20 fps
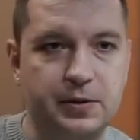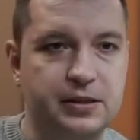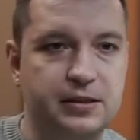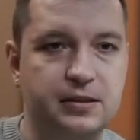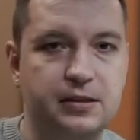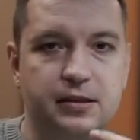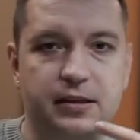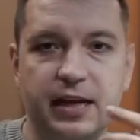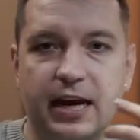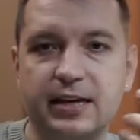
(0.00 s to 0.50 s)

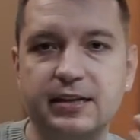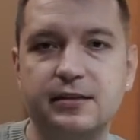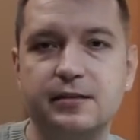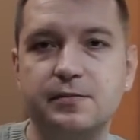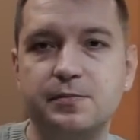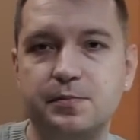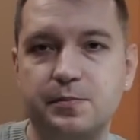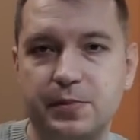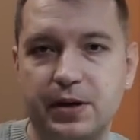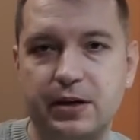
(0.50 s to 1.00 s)
It
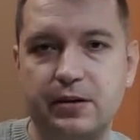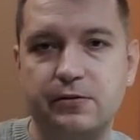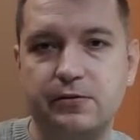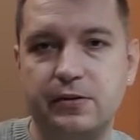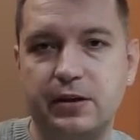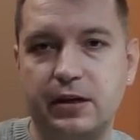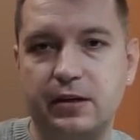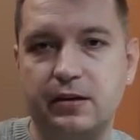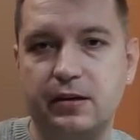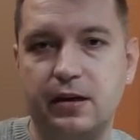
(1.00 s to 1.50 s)
doesn't
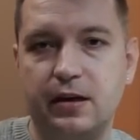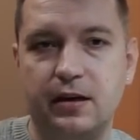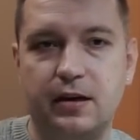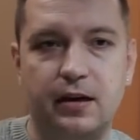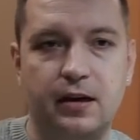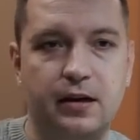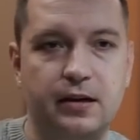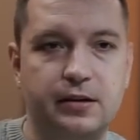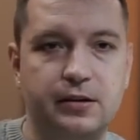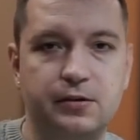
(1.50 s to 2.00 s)
matter
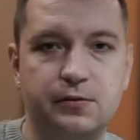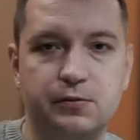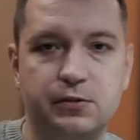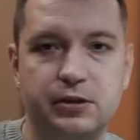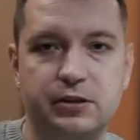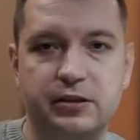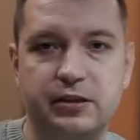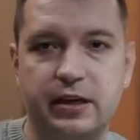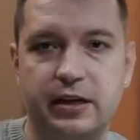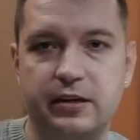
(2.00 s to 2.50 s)
that you
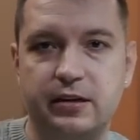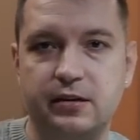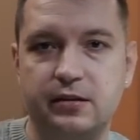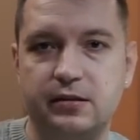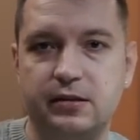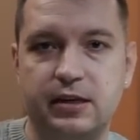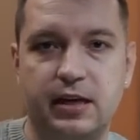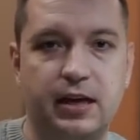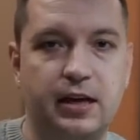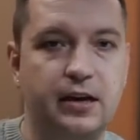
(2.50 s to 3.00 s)
were studying,
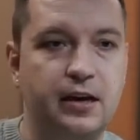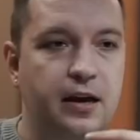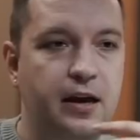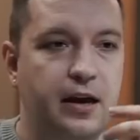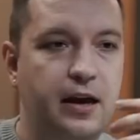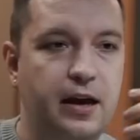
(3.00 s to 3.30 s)
say,